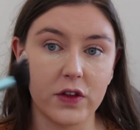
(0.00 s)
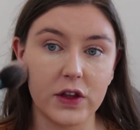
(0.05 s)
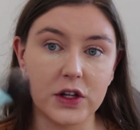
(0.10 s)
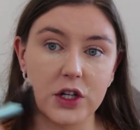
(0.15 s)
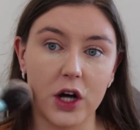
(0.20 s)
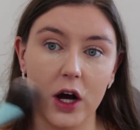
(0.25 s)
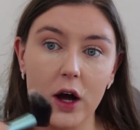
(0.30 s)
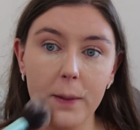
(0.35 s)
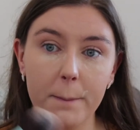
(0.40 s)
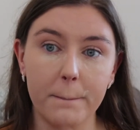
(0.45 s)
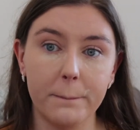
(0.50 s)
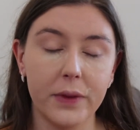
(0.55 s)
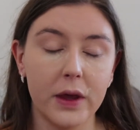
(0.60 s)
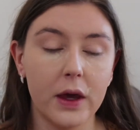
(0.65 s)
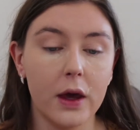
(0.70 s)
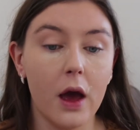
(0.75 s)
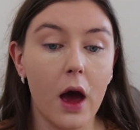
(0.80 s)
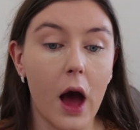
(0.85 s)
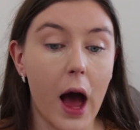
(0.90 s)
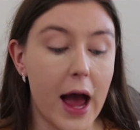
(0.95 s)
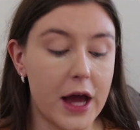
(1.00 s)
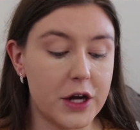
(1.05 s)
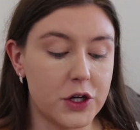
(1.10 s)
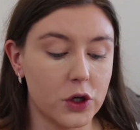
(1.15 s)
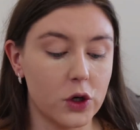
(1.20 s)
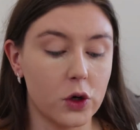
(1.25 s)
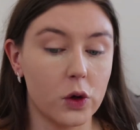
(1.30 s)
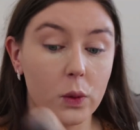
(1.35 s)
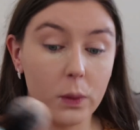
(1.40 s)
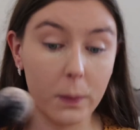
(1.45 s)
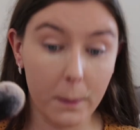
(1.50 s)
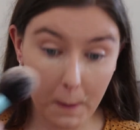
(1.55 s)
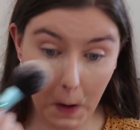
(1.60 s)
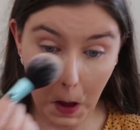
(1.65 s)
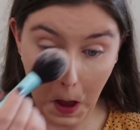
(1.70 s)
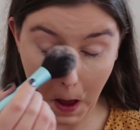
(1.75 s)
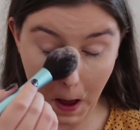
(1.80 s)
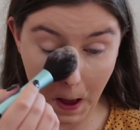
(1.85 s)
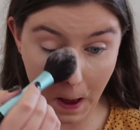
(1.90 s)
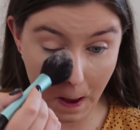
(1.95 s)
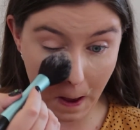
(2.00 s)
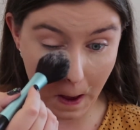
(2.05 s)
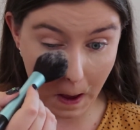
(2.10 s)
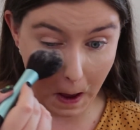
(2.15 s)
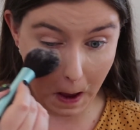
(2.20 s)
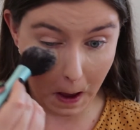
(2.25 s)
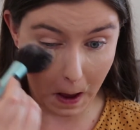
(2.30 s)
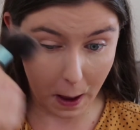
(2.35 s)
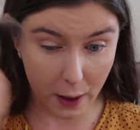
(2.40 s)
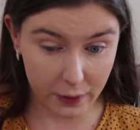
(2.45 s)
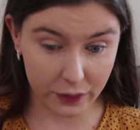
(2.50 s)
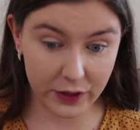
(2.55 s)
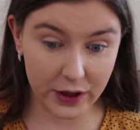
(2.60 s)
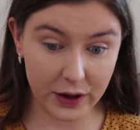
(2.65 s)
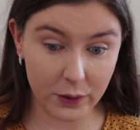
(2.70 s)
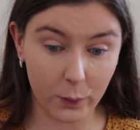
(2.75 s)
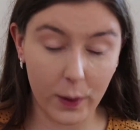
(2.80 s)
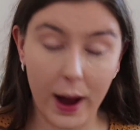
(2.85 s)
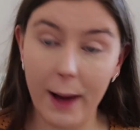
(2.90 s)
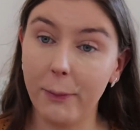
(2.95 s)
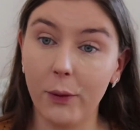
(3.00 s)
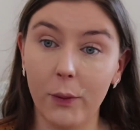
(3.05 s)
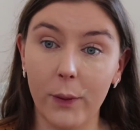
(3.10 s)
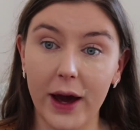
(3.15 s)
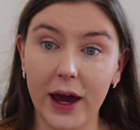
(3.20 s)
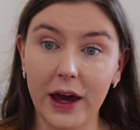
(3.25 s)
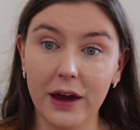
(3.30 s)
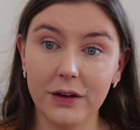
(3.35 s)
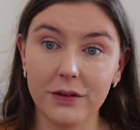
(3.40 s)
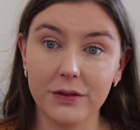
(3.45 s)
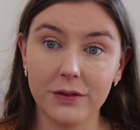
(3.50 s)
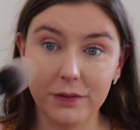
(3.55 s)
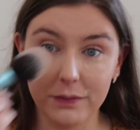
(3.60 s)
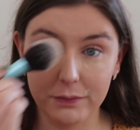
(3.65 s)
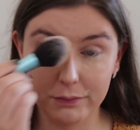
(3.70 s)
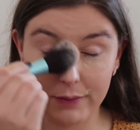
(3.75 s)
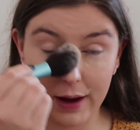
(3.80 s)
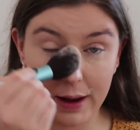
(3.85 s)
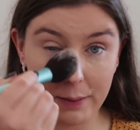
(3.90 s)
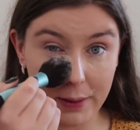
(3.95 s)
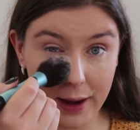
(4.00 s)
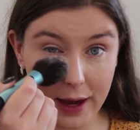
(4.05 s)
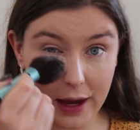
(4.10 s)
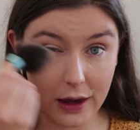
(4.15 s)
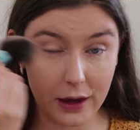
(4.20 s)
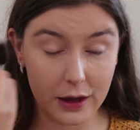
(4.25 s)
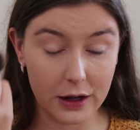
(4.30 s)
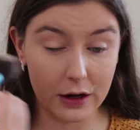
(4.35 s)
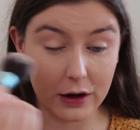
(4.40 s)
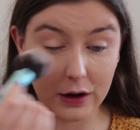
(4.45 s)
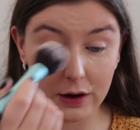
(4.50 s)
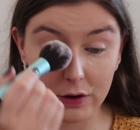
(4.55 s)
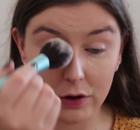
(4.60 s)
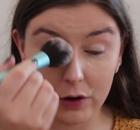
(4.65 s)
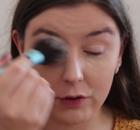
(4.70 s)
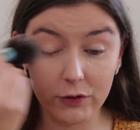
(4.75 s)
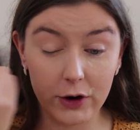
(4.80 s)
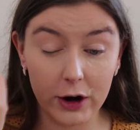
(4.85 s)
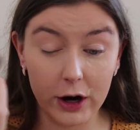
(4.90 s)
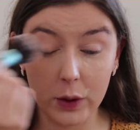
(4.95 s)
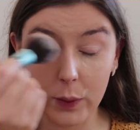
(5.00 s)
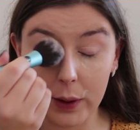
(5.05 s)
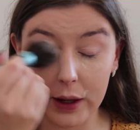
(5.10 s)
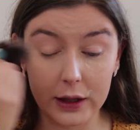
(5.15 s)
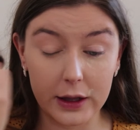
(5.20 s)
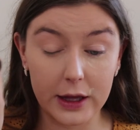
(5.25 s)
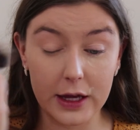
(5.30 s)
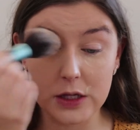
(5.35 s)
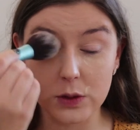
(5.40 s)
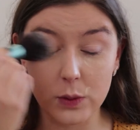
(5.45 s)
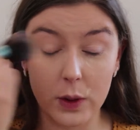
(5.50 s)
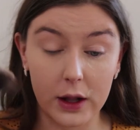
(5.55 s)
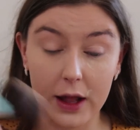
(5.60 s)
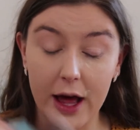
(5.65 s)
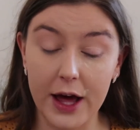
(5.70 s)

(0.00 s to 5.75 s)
the top. I do then wipe away my bake very quickly as well.